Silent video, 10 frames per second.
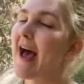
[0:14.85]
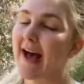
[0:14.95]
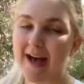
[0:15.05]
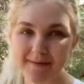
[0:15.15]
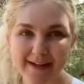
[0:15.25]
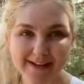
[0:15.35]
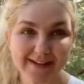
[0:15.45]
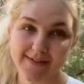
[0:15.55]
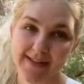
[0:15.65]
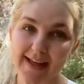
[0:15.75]
I'm gonna
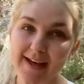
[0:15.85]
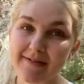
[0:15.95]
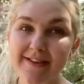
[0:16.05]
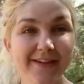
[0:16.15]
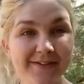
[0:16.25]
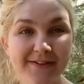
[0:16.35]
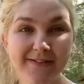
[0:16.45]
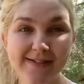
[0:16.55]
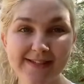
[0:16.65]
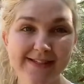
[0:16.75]
do that. I'm a little
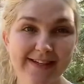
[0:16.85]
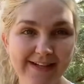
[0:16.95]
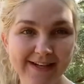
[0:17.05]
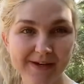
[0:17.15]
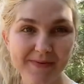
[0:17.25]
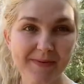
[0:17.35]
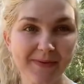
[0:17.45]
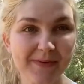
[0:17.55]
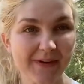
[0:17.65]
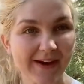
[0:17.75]
nervous because I could hear
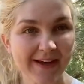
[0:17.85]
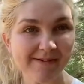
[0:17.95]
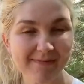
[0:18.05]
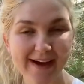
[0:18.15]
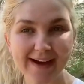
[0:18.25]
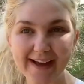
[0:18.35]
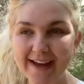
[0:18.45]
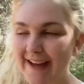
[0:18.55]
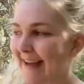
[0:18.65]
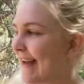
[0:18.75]
people walking
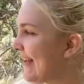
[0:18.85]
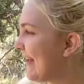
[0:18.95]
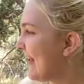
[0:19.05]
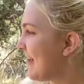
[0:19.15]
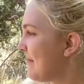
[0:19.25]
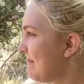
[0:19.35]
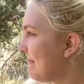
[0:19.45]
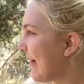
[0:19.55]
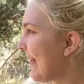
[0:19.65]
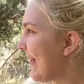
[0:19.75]
by,
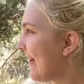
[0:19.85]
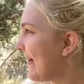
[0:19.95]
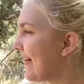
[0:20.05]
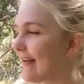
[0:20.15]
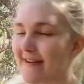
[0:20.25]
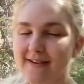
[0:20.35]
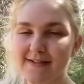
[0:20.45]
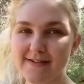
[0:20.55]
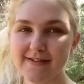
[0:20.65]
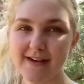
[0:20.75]
and
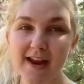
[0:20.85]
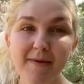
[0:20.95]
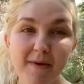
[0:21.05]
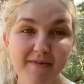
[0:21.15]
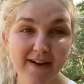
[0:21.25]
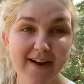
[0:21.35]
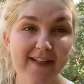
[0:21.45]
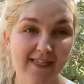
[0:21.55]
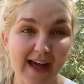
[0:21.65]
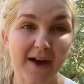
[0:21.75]
I'm a very
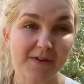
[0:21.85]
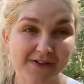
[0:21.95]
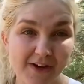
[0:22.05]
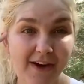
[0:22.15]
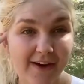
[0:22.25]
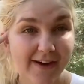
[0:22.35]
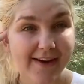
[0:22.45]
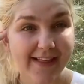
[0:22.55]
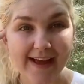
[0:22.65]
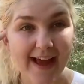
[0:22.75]
loud
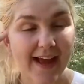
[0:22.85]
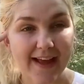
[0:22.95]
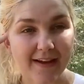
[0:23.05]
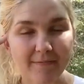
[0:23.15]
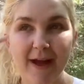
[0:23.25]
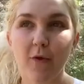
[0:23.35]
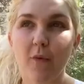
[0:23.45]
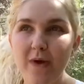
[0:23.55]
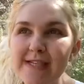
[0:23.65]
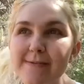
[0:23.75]
talker. Like my
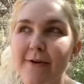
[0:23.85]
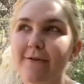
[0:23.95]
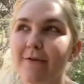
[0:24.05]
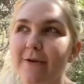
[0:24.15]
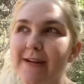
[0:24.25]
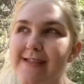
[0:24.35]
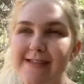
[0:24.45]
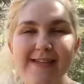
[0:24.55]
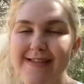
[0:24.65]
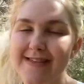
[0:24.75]
whisper voice
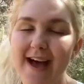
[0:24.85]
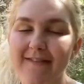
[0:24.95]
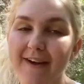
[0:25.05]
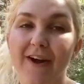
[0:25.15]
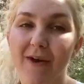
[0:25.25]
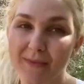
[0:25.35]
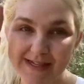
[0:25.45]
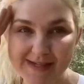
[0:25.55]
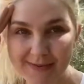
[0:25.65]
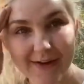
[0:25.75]
is not very
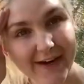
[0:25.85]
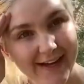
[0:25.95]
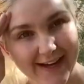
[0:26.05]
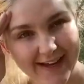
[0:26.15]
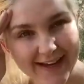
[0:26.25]
whispery.